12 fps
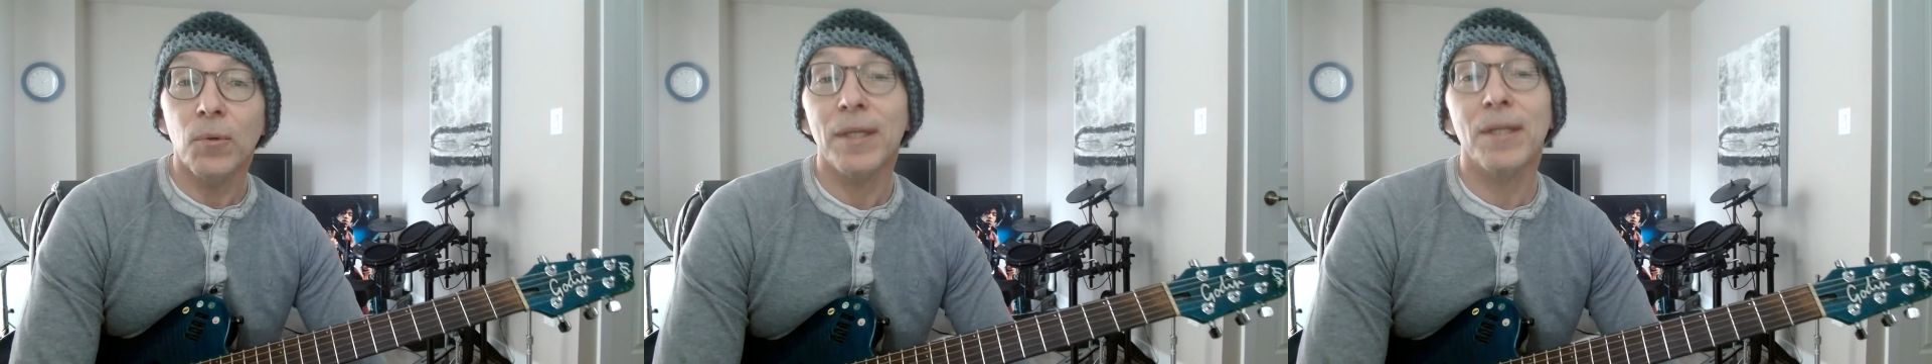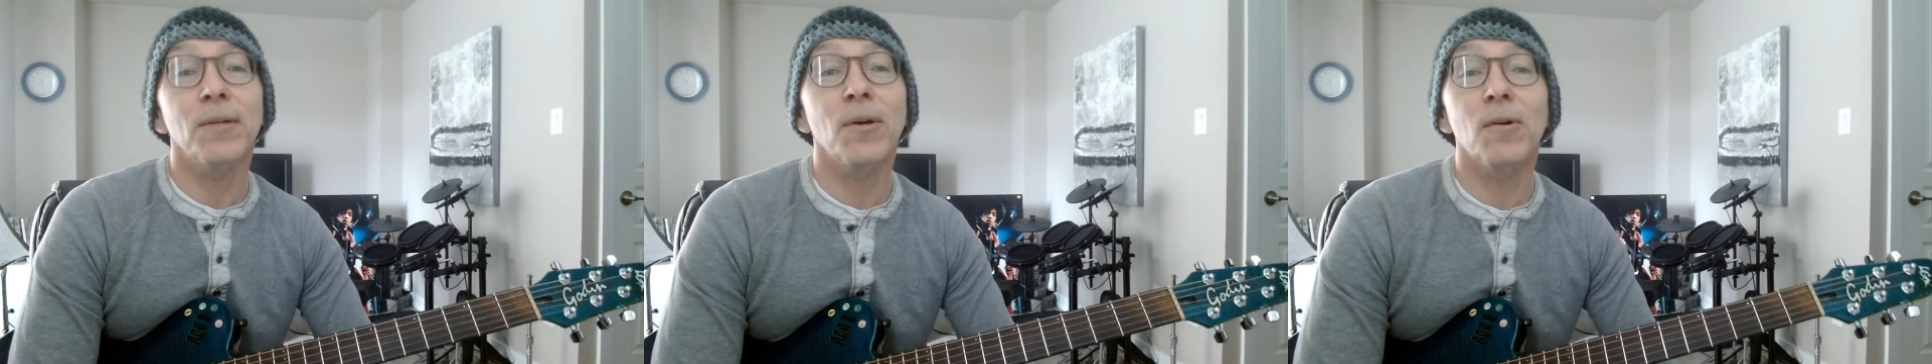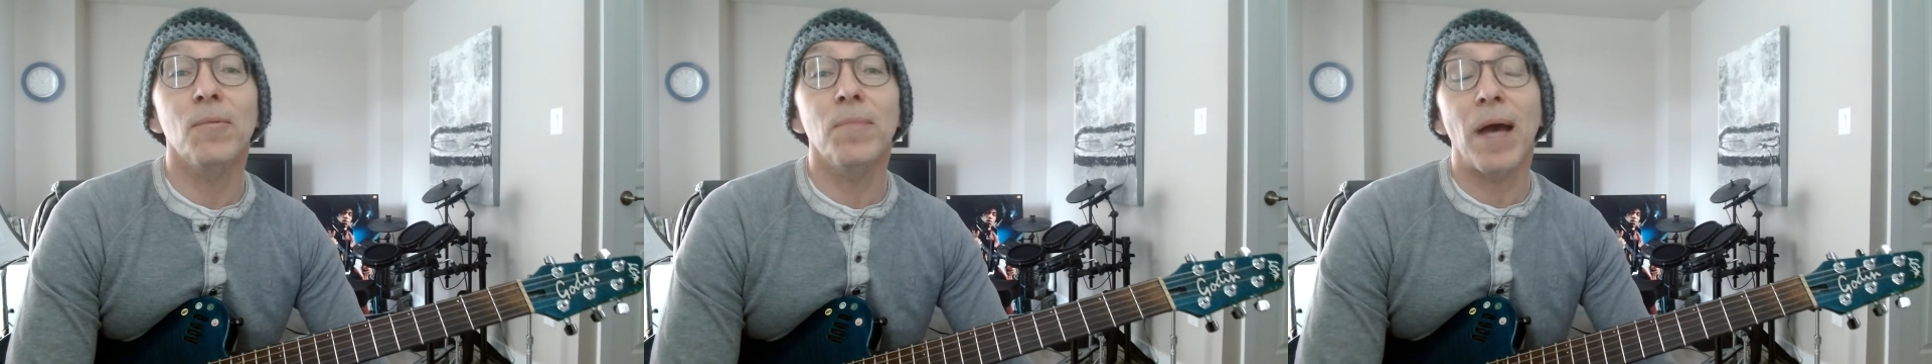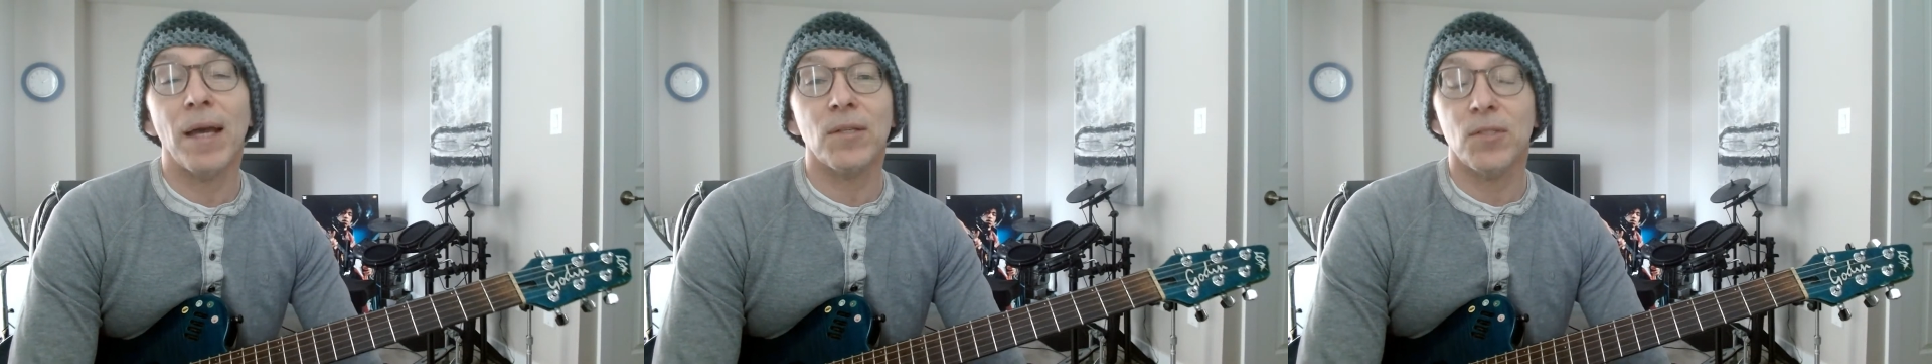We can go
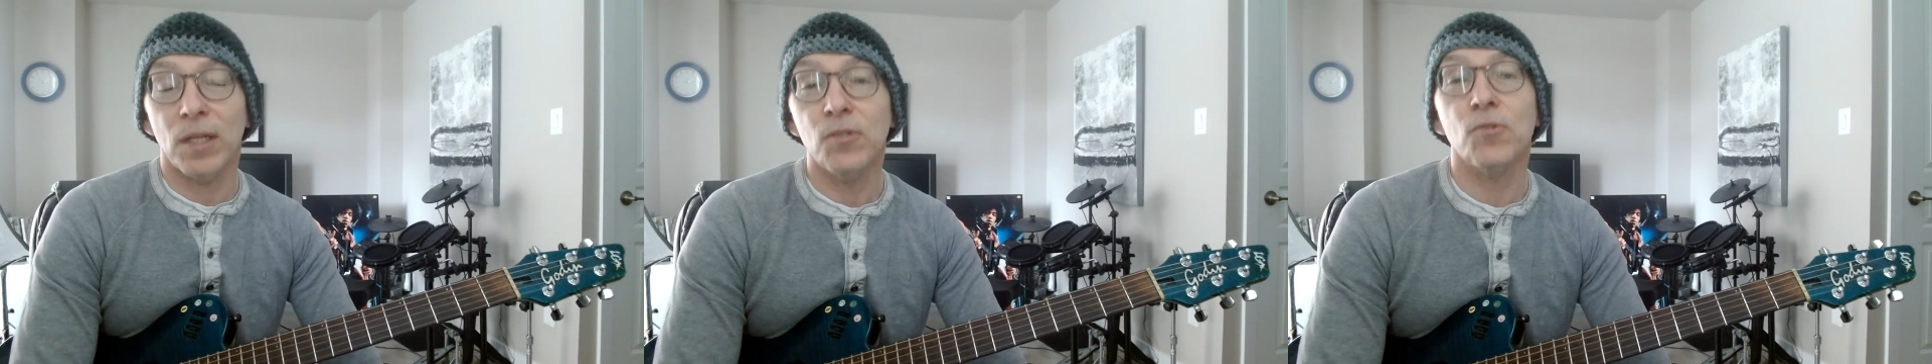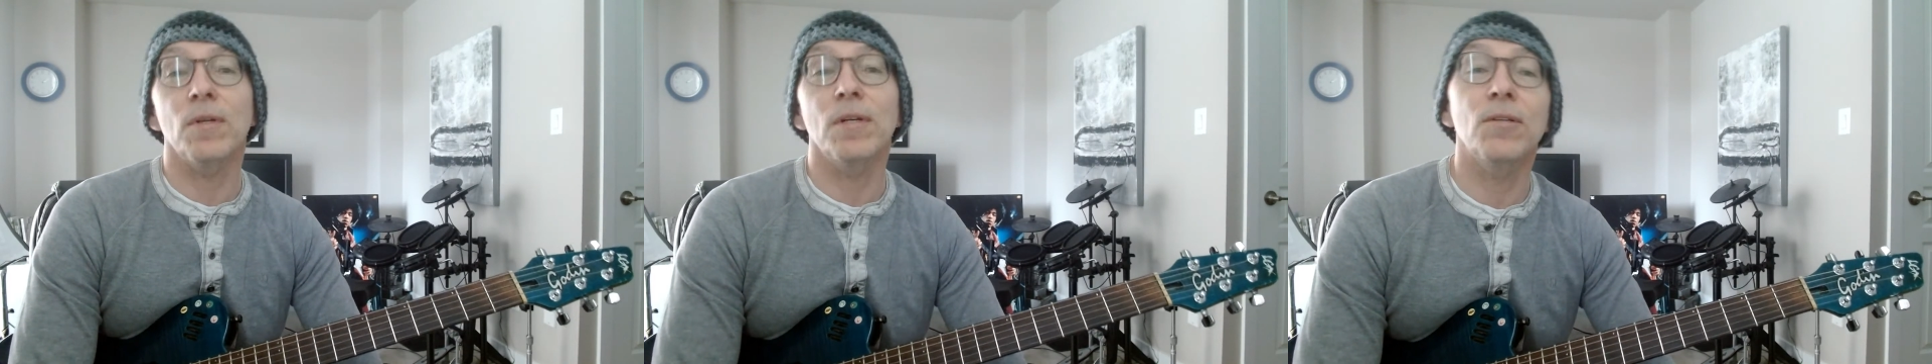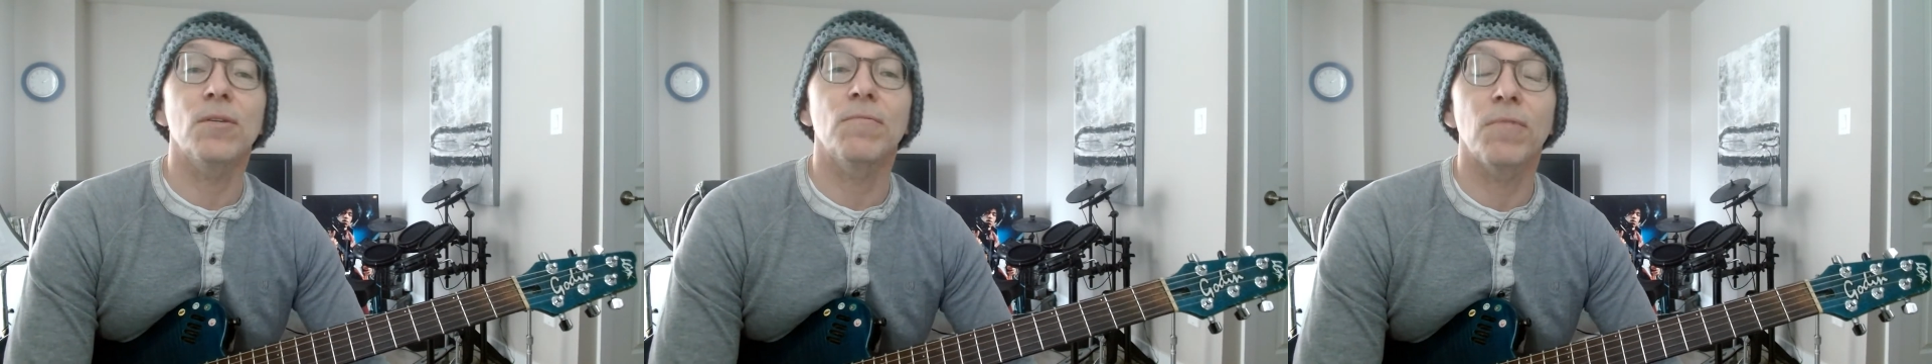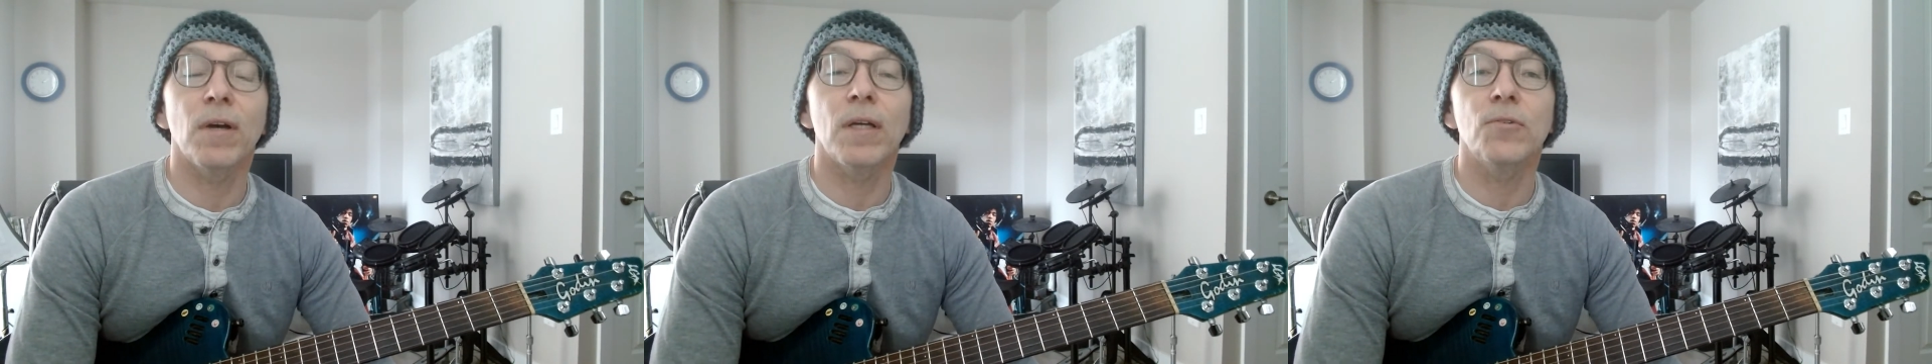back centuries
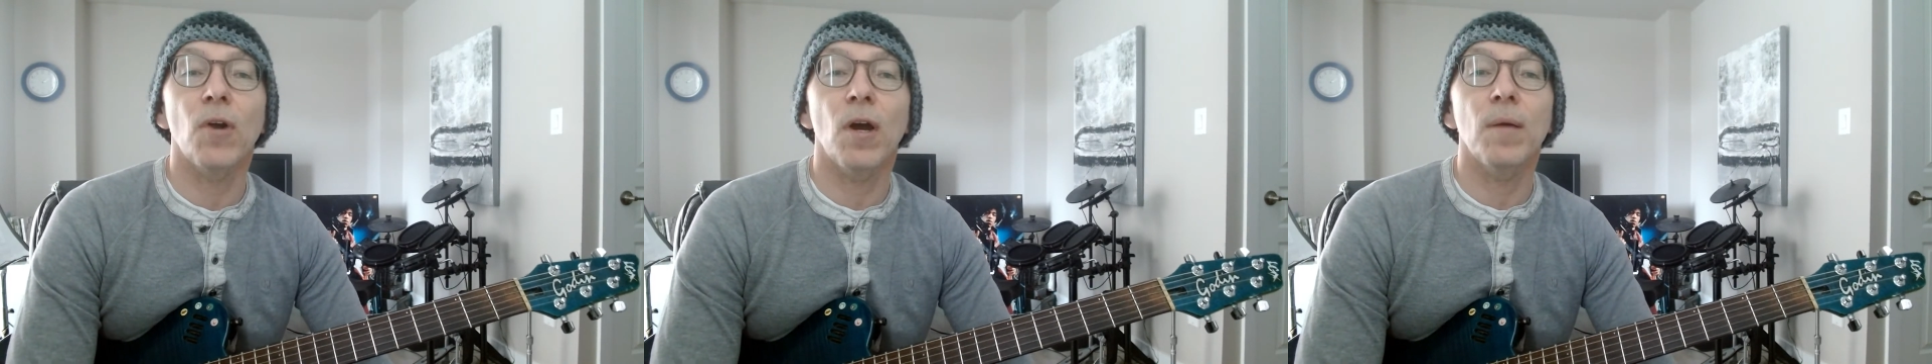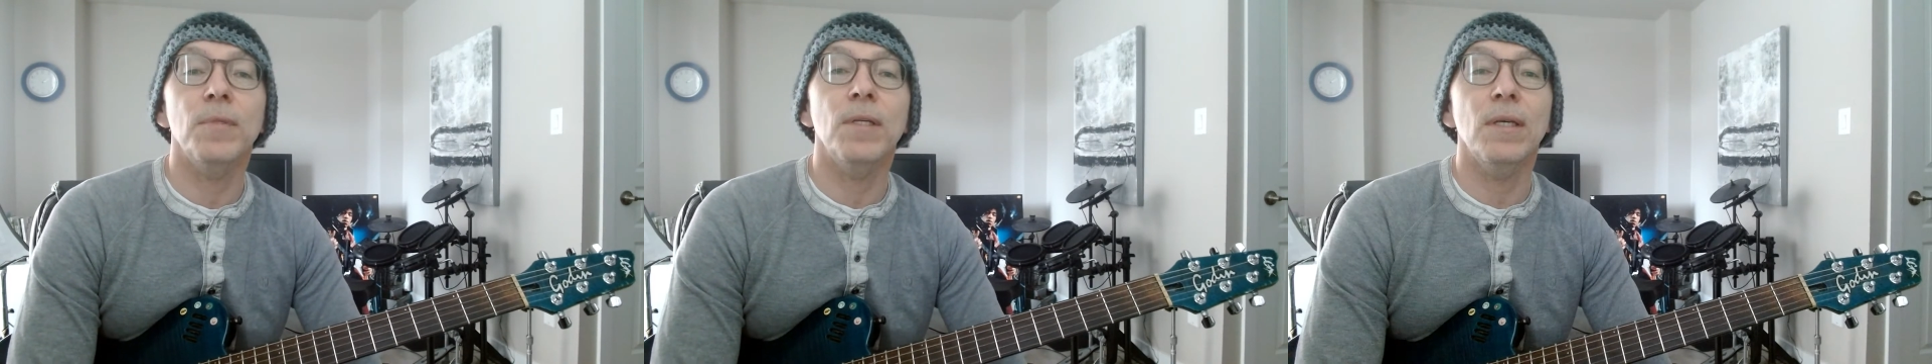and find drop